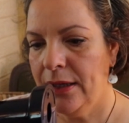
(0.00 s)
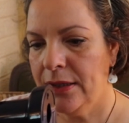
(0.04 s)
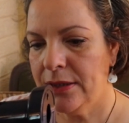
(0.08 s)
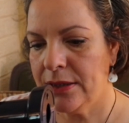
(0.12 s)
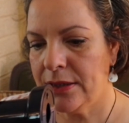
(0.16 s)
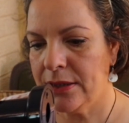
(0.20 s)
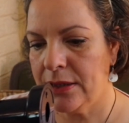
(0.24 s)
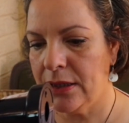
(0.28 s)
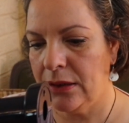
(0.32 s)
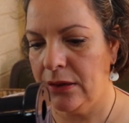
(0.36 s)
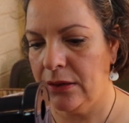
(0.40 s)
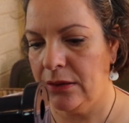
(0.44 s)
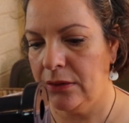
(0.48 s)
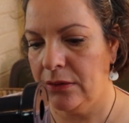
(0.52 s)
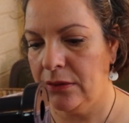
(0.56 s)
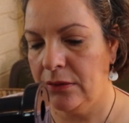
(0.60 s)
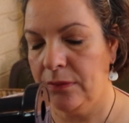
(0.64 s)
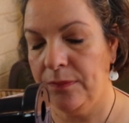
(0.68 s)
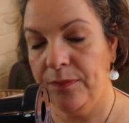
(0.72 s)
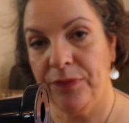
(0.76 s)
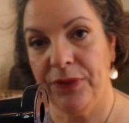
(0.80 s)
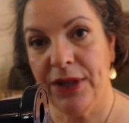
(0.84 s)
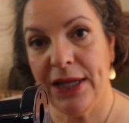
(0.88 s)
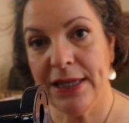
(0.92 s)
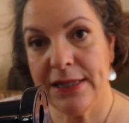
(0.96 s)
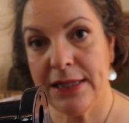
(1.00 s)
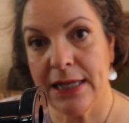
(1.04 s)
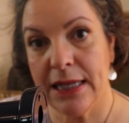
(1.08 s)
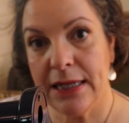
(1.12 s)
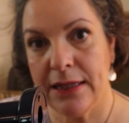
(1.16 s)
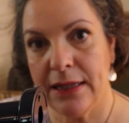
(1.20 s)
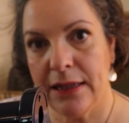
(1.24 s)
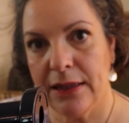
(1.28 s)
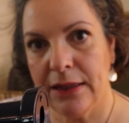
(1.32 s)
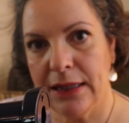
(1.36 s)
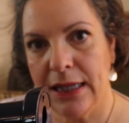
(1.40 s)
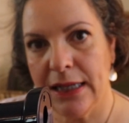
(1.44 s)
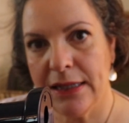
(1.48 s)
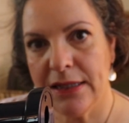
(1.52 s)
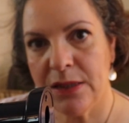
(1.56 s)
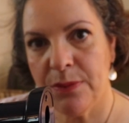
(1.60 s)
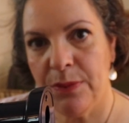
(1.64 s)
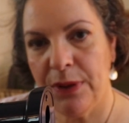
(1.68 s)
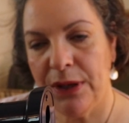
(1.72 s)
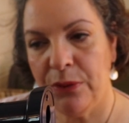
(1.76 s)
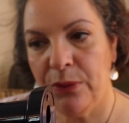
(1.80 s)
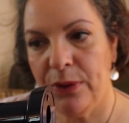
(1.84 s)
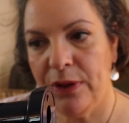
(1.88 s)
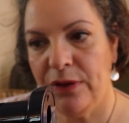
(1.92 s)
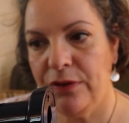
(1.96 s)
So that's it.
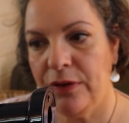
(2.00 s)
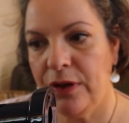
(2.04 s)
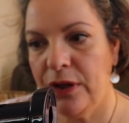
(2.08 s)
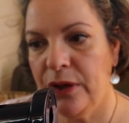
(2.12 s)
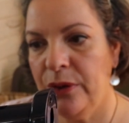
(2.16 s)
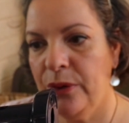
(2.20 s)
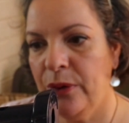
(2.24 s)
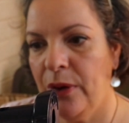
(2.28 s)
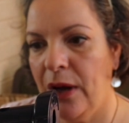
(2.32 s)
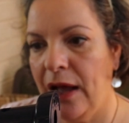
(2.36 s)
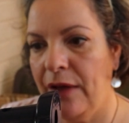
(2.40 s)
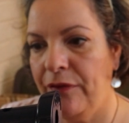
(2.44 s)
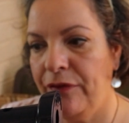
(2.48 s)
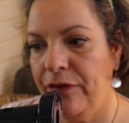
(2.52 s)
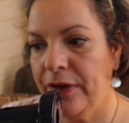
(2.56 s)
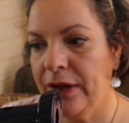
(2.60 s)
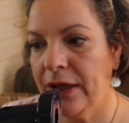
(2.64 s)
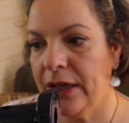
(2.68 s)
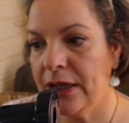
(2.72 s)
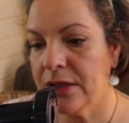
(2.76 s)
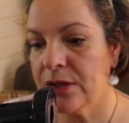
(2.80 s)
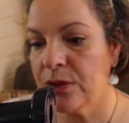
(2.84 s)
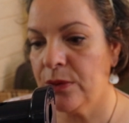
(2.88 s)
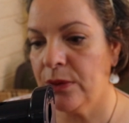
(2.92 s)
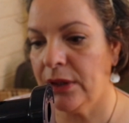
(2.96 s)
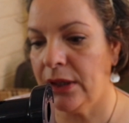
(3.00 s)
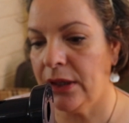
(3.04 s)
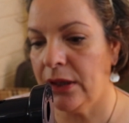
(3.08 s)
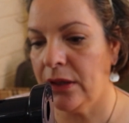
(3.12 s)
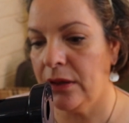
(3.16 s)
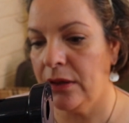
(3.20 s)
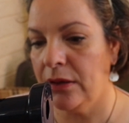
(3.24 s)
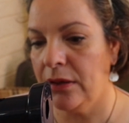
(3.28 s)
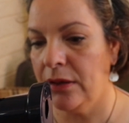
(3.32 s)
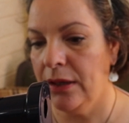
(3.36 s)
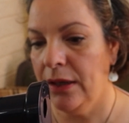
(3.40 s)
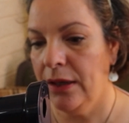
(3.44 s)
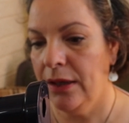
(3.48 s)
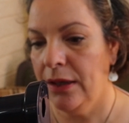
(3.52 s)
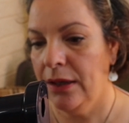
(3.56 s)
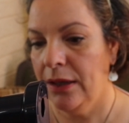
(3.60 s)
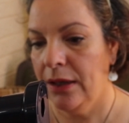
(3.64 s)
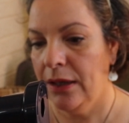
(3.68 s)
That's my review. I think it's really good.